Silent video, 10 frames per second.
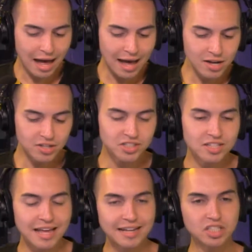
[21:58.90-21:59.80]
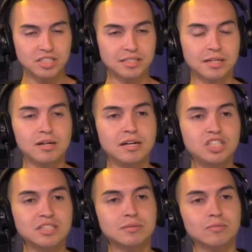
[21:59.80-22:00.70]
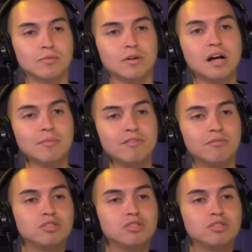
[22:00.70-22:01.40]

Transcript: I understood that. It just it, it, just coming from